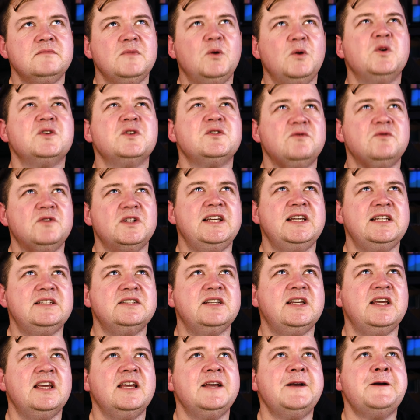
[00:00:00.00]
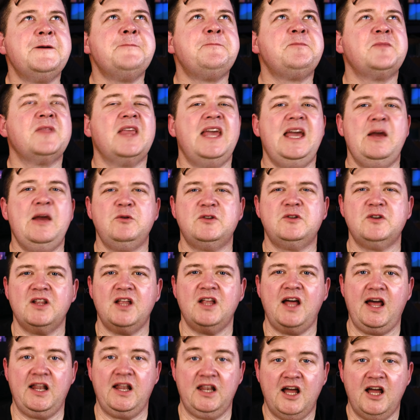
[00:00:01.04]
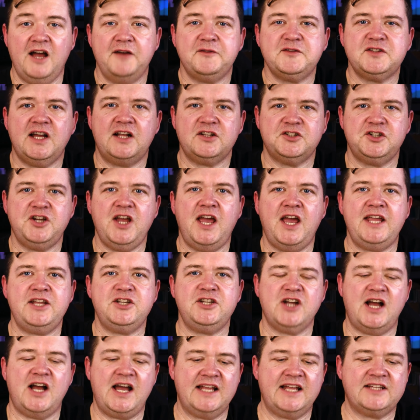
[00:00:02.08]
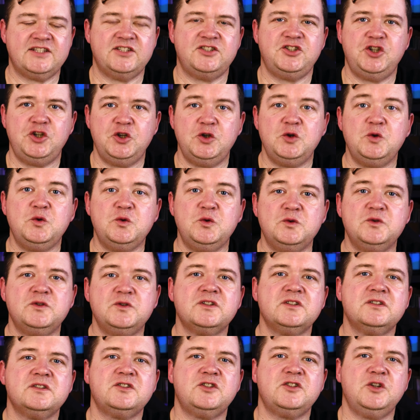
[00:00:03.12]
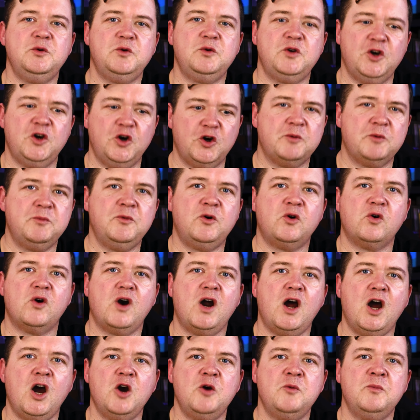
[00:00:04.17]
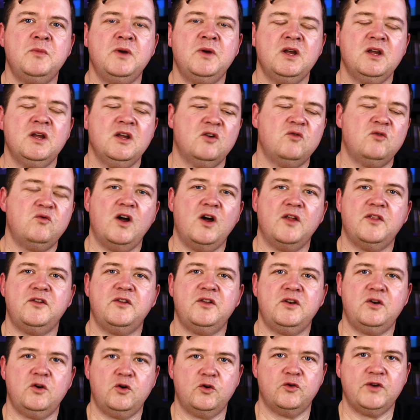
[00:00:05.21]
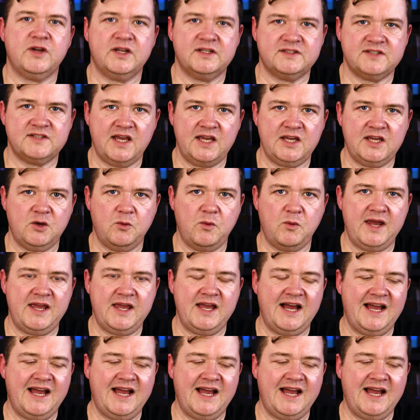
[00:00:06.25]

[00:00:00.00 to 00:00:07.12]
It wasn't really easy. It was a lifestyle change. I had to choose to cook more at home rather than ordering a takeaway.